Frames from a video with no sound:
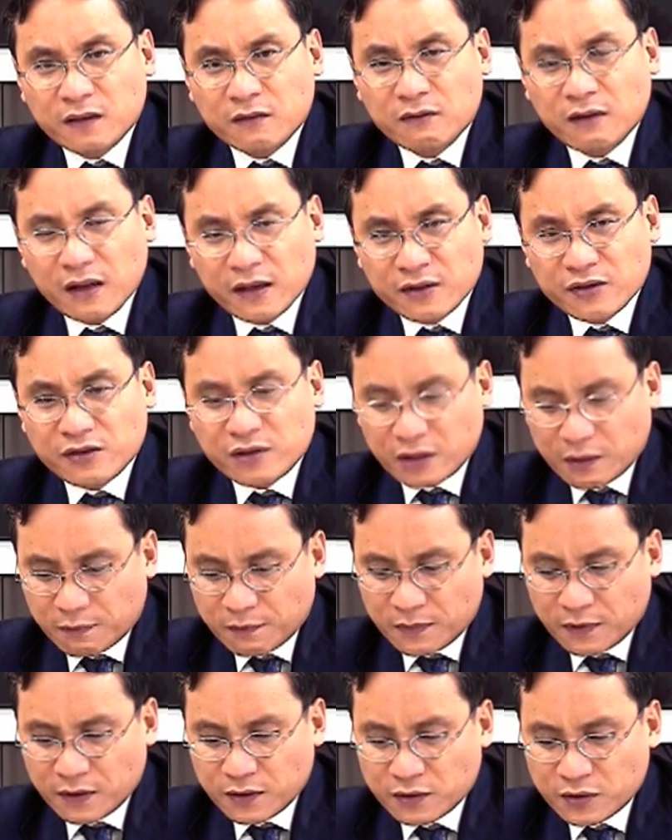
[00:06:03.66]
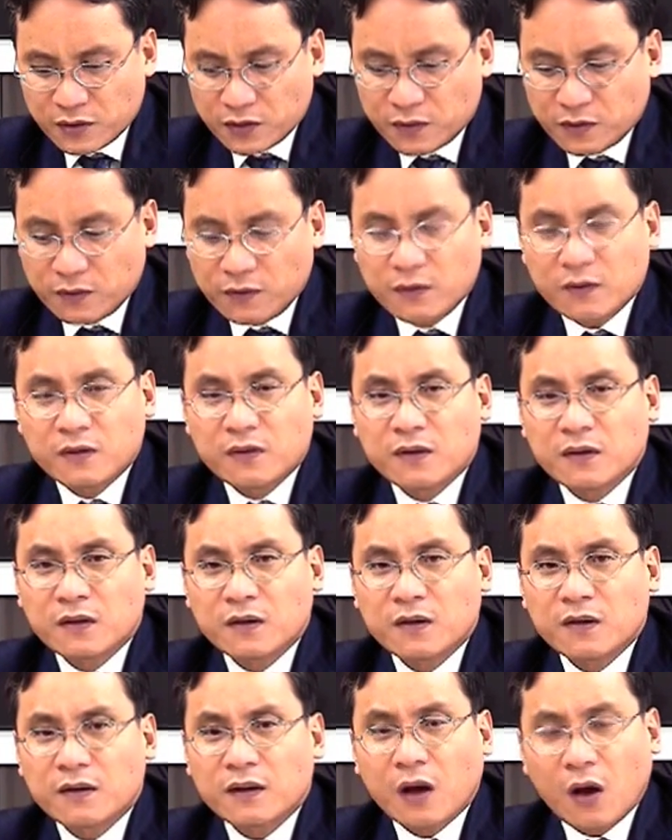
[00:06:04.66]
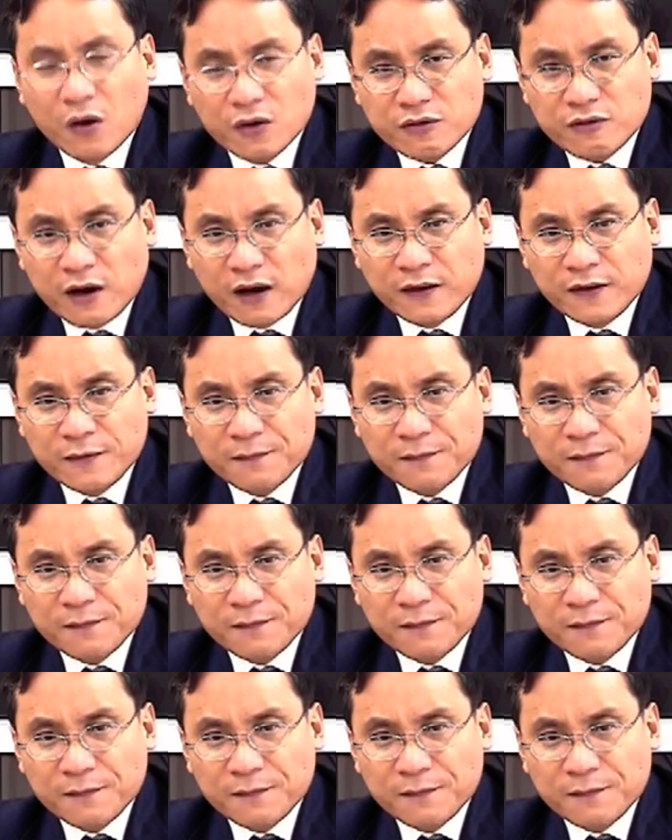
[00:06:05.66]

relationship to the contract.